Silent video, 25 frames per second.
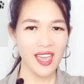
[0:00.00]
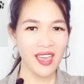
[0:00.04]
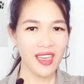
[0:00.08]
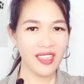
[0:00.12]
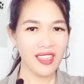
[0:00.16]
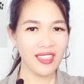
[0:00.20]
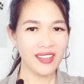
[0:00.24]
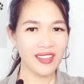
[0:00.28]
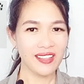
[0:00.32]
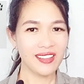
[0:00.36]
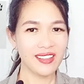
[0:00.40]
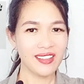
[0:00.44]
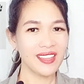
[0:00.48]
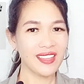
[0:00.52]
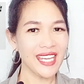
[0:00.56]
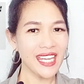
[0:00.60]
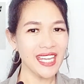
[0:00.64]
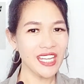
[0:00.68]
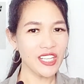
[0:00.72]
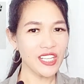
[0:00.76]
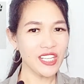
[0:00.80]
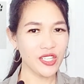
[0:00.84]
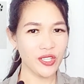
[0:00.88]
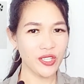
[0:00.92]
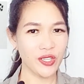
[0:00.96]
The
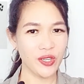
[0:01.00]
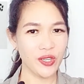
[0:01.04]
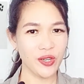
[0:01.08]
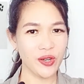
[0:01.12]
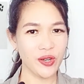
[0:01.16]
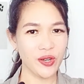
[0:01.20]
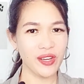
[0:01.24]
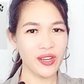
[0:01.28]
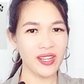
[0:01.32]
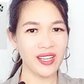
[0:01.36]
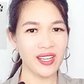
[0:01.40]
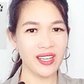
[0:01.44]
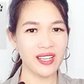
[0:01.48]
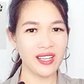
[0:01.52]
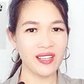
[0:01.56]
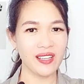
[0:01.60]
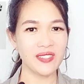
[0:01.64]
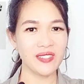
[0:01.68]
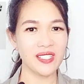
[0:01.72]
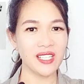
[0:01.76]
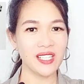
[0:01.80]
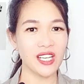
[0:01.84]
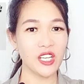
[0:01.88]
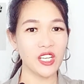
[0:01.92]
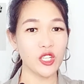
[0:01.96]
teacher
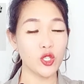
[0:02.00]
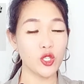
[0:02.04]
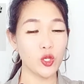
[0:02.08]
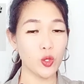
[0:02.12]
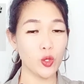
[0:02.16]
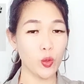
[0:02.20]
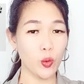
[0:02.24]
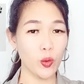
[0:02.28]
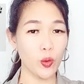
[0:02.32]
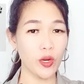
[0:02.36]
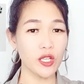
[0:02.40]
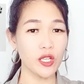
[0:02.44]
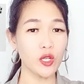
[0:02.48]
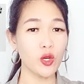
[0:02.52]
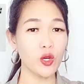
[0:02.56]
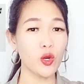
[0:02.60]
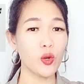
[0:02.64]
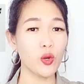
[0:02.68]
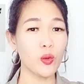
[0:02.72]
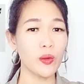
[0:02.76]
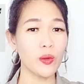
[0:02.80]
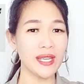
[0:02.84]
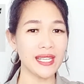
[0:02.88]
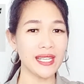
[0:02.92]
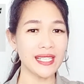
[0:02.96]
gives a short
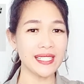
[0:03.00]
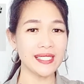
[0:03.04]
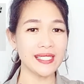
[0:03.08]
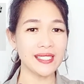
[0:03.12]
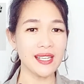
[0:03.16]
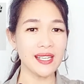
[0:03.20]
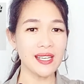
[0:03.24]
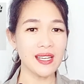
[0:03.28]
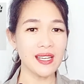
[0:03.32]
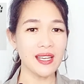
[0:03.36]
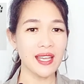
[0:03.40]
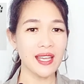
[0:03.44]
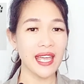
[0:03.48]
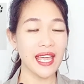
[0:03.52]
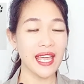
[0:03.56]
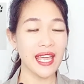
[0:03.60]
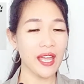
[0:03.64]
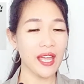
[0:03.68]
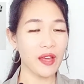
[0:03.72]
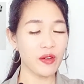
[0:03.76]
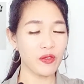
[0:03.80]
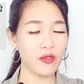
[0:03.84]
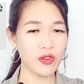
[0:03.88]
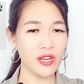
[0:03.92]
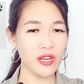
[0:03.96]
quiz
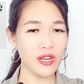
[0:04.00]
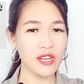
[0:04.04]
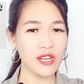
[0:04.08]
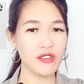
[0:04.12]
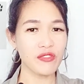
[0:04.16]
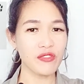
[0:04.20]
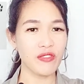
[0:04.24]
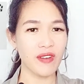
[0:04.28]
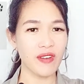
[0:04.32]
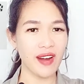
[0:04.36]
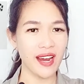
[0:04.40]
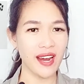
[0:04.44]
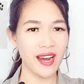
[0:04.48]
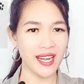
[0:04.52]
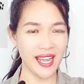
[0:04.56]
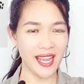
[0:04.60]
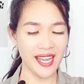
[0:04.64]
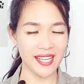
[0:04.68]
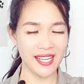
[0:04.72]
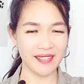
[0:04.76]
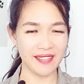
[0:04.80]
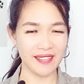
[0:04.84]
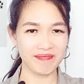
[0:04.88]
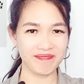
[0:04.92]
every Friday.